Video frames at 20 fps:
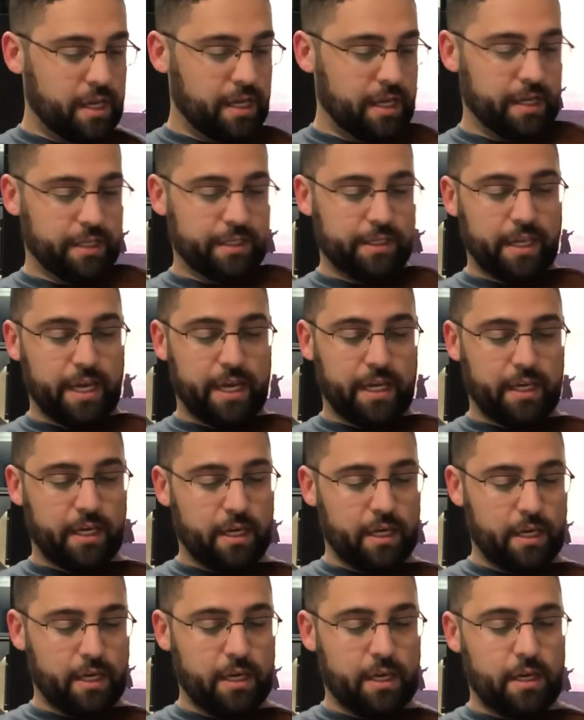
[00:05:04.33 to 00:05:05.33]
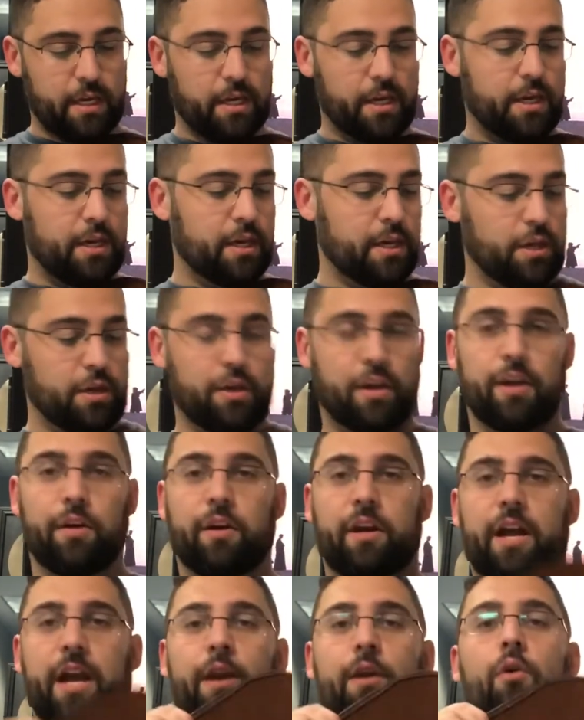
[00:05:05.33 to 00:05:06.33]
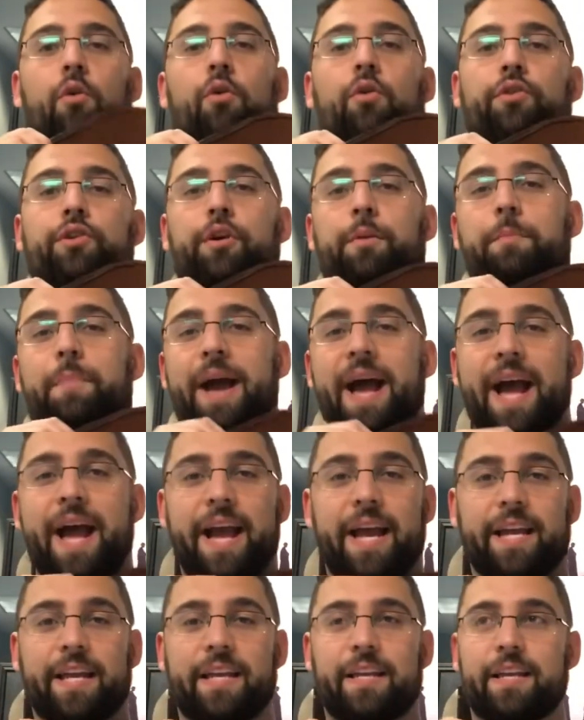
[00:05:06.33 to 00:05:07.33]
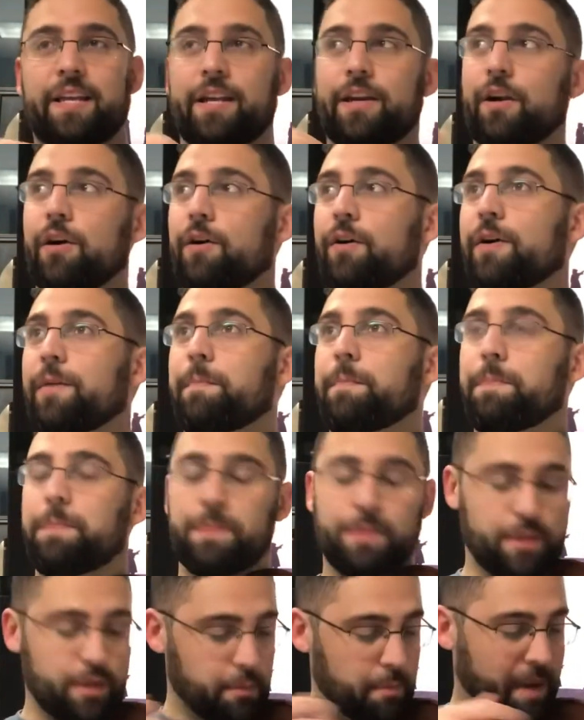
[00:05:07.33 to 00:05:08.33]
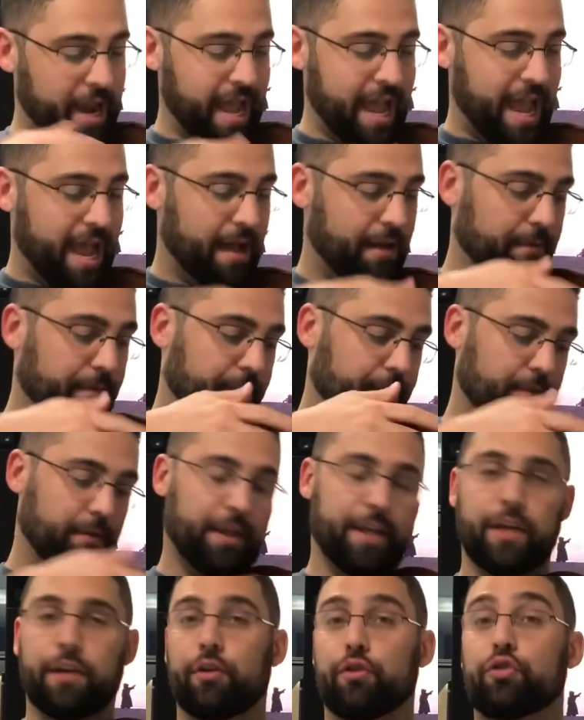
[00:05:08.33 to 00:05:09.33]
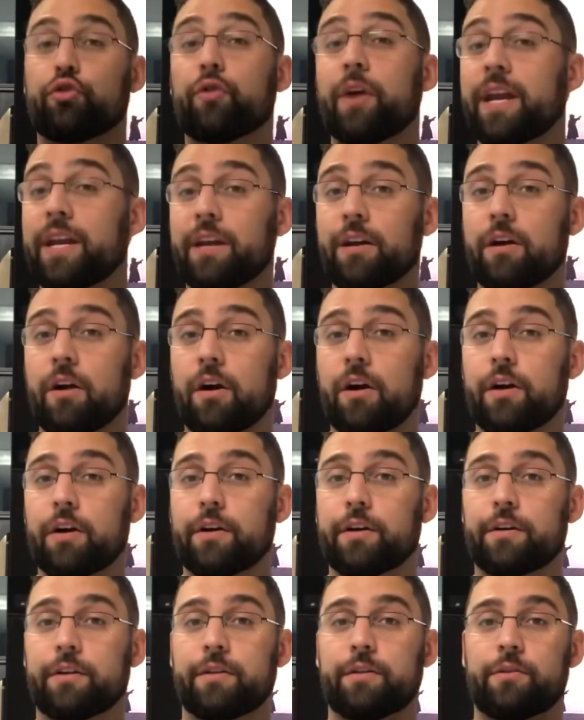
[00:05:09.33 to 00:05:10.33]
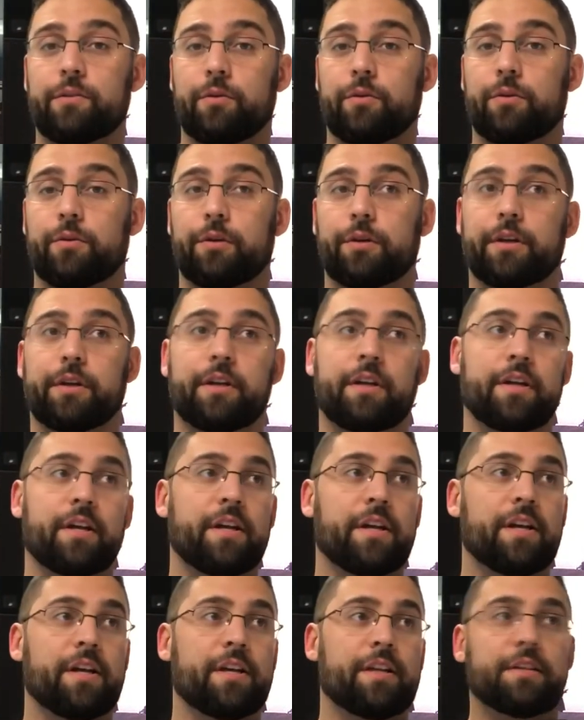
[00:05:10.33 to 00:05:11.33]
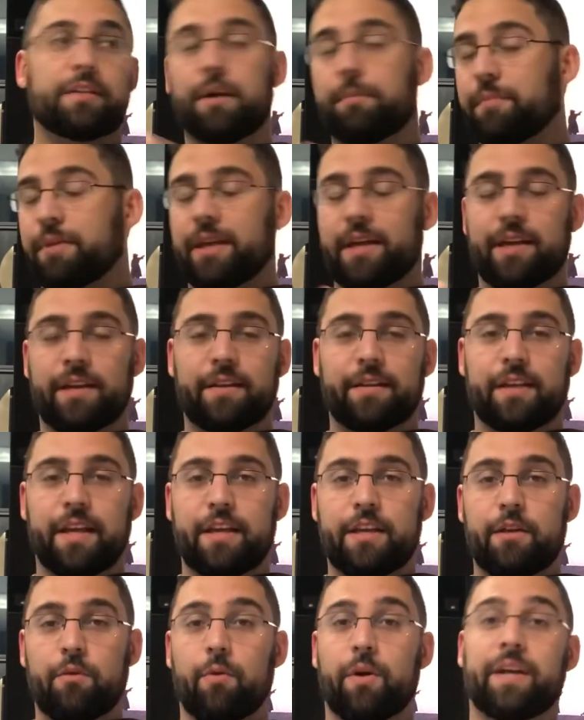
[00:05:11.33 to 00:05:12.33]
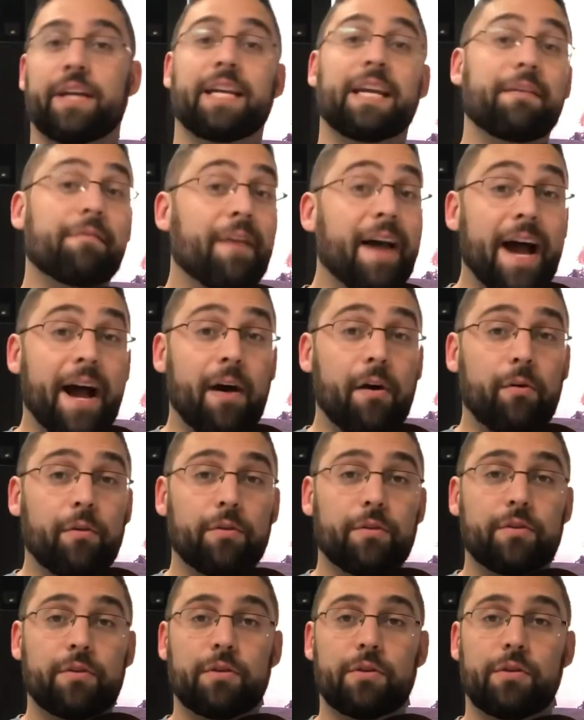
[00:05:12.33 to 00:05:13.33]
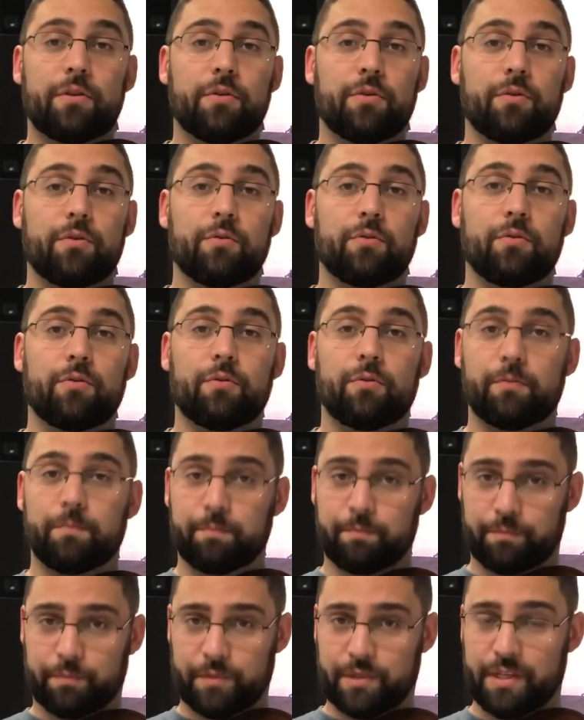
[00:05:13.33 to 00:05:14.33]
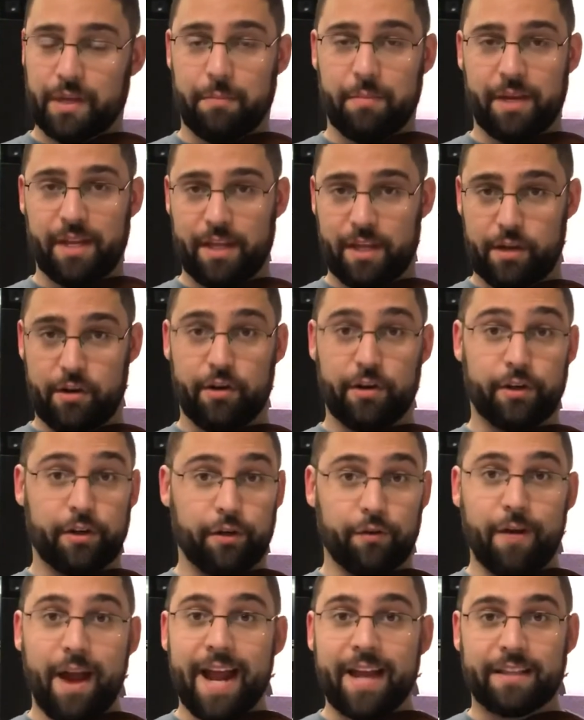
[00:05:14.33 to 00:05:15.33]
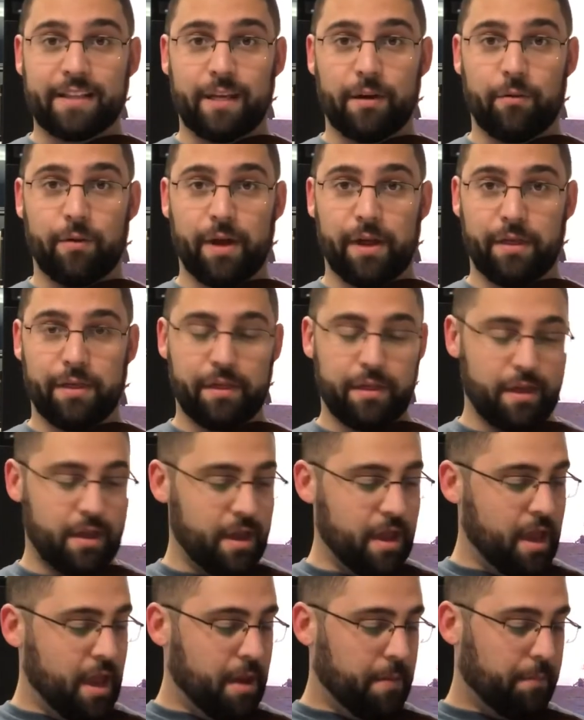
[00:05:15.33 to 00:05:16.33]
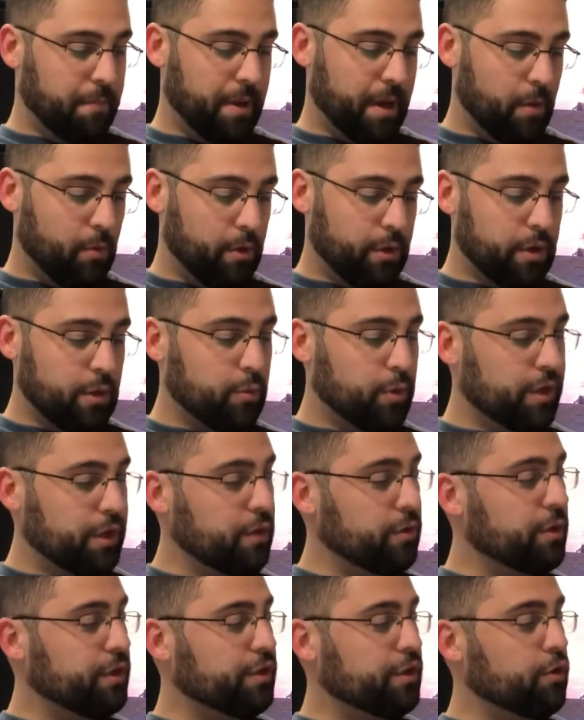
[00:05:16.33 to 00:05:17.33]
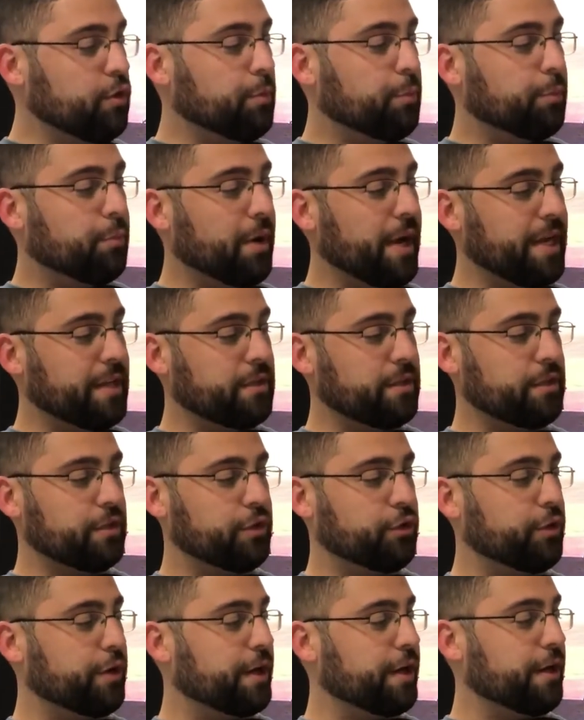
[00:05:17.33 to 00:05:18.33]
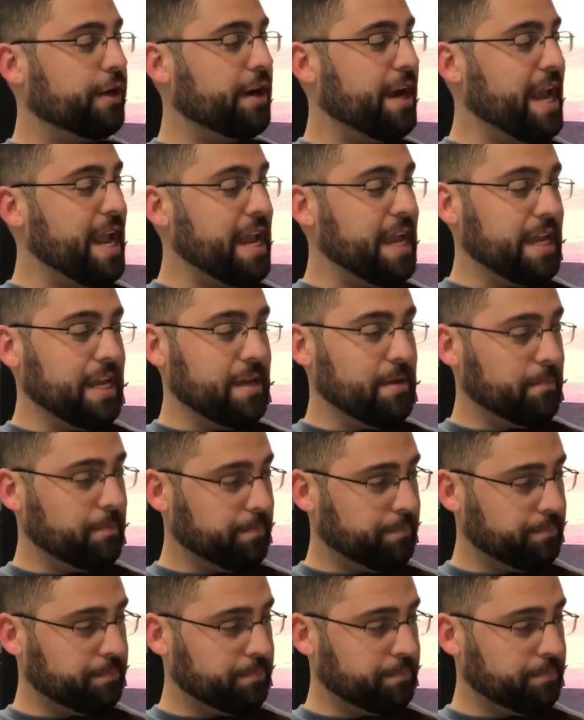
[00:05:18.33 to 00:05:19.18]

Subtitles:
is like you can kind of hold your bag, you know, and you might have like, you know, trading cards or something that you want to give out to somebody that you're interacting with. But what you would do is you'd press trigger 8